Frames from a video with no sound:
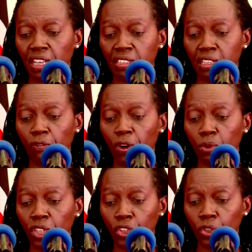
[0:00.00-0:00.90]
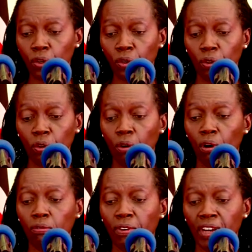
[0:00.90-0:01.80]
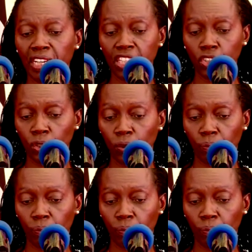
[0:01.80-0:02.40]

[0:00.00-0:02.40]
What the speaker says: the foundation of our nation.